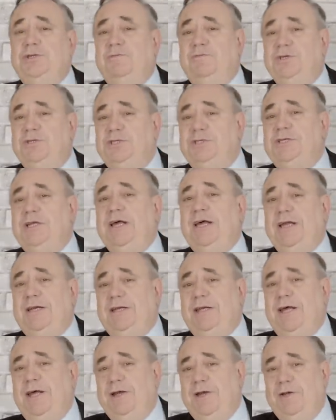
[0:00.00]
River
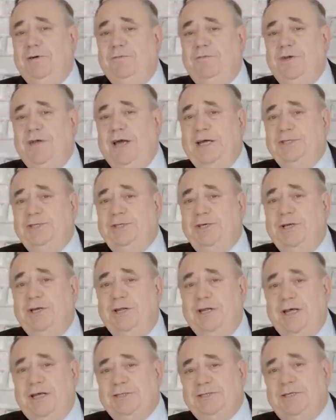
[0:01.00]
State area of
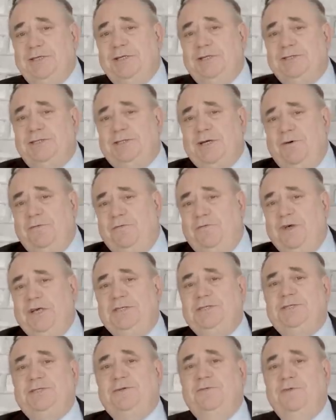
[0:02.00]
Nigeria. That's in the
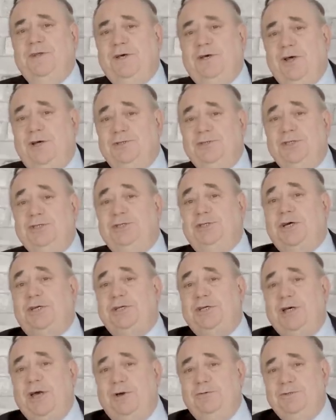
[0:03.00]
southeast of the country,
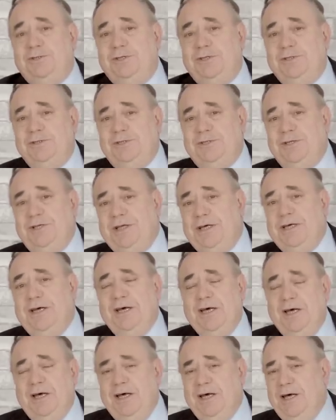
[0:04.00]
jutting out into the
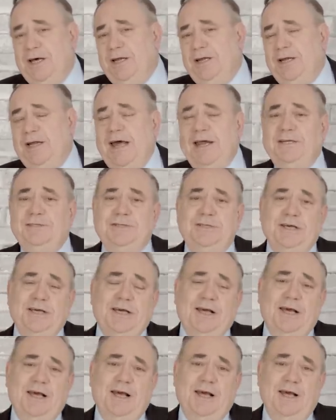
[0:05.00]
Atlantic.
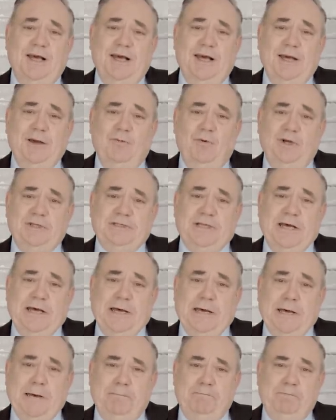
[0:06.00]
It was
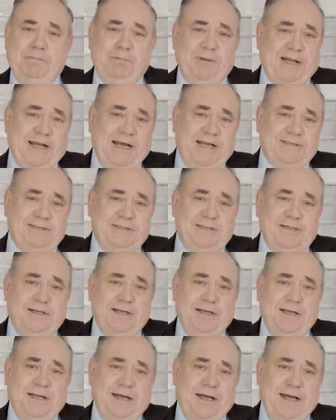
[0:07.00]
a place in
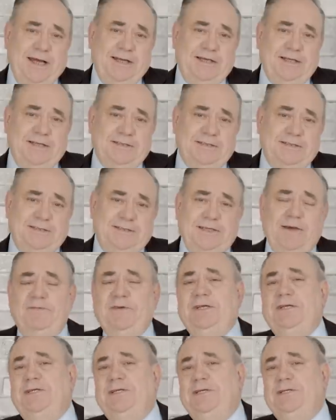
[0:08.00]
the
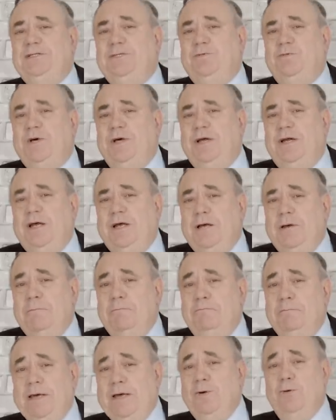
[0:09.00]
1870s where
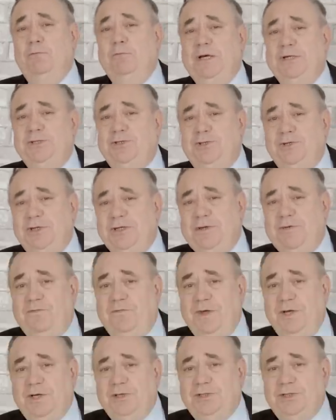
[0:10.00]
male missionaries
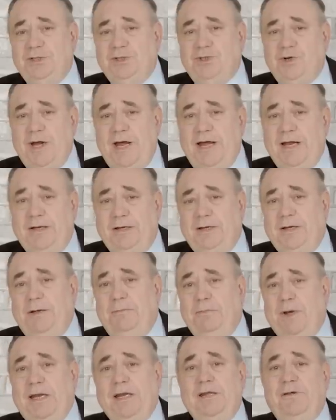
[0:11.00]
feared to tread.
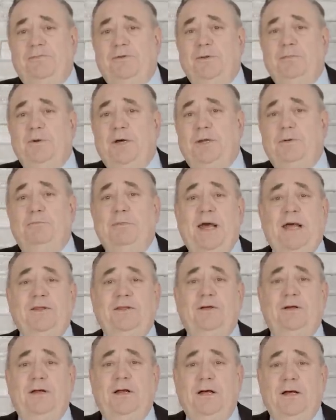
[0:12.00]
Many of them had
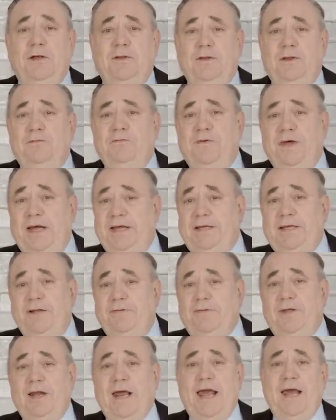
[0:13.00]
met their fate
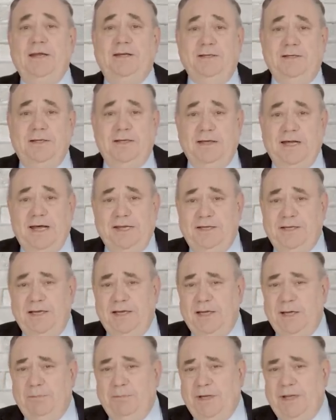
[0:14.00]
and their end in that
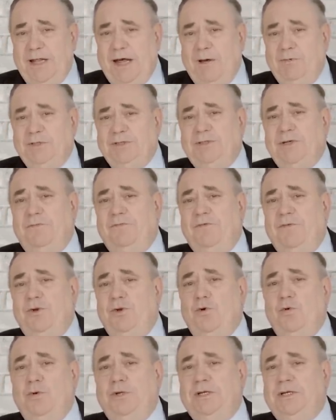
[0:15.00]
area, but that was of
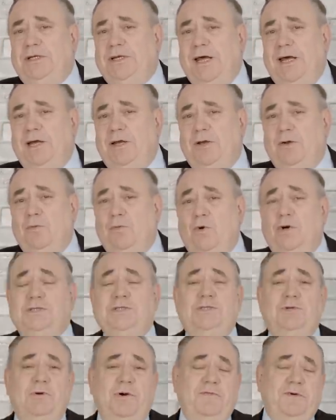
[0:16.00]
no deterrent
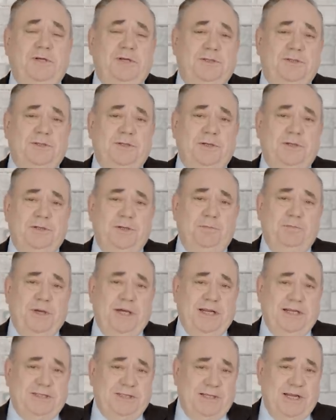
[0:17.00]
whatsoever to
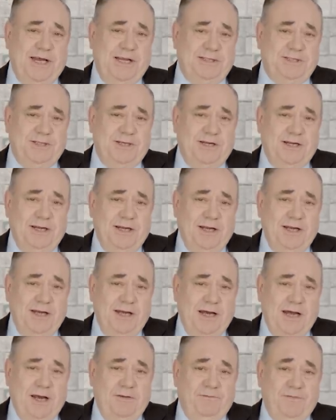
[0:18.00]
Mary Slessor.
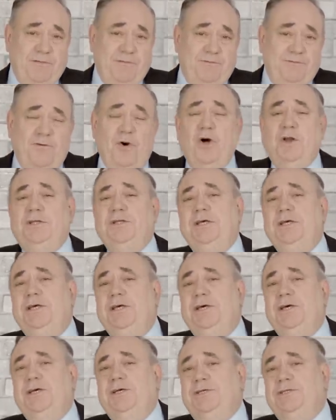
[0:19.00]
And for 40
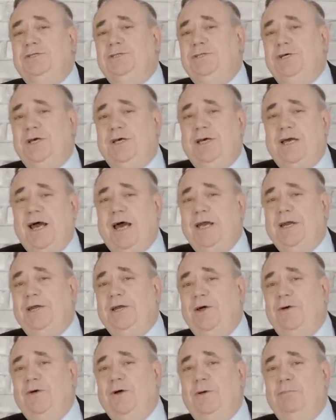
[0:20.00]
years, she
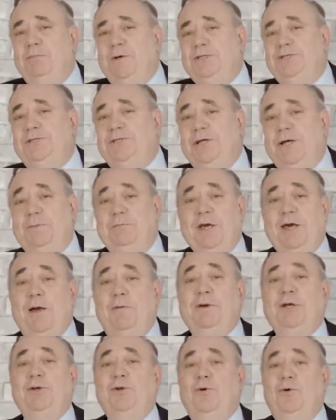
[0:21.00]
carried out her mission there,
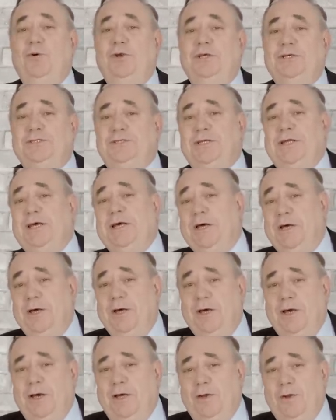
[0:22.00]
becoming known as the
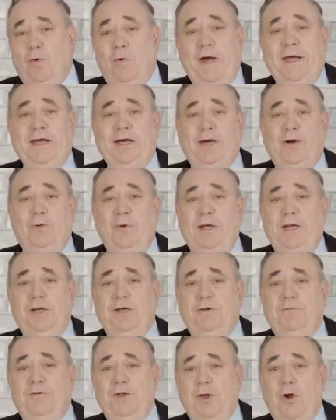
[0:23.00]
White
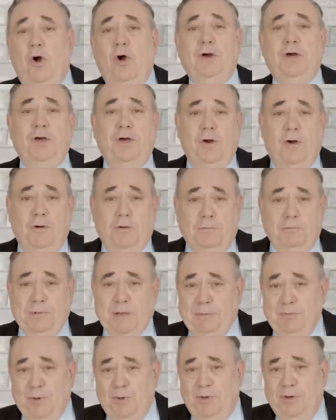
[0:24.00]
Queen of the Okoyong
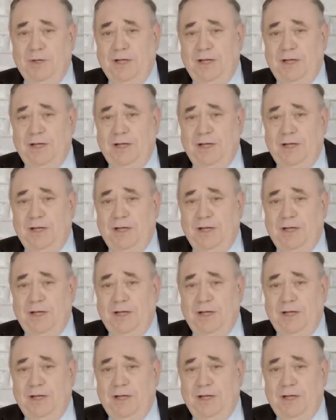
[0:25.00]
people.